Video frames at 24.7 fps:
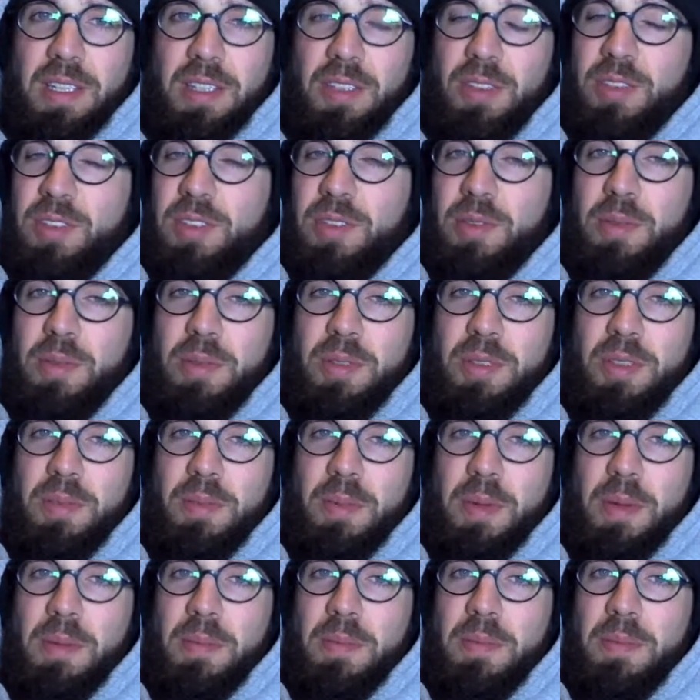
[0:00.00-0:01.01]
Usually when it's
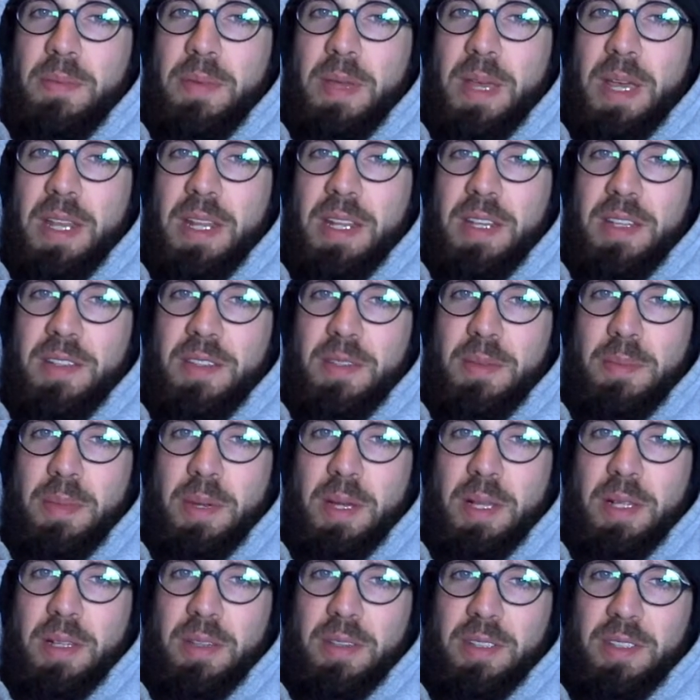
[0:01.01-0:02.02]
my head hits the
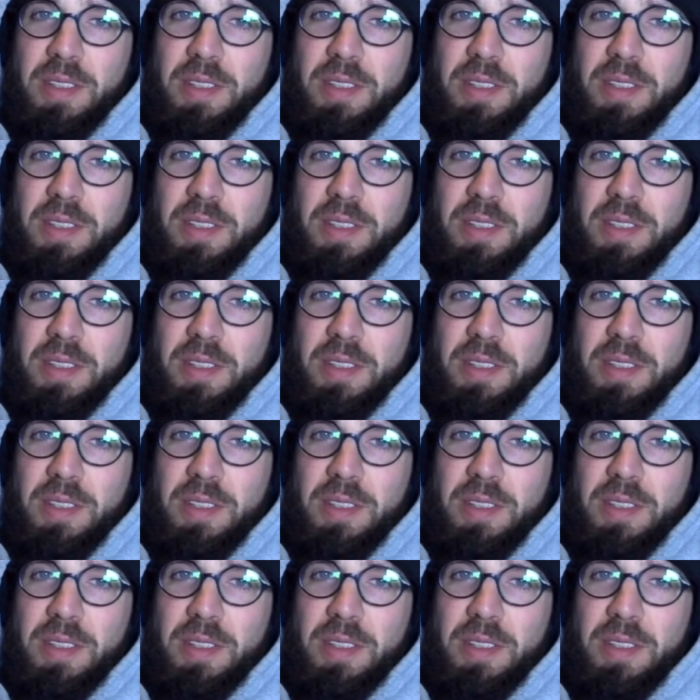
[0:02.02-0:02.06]
pillow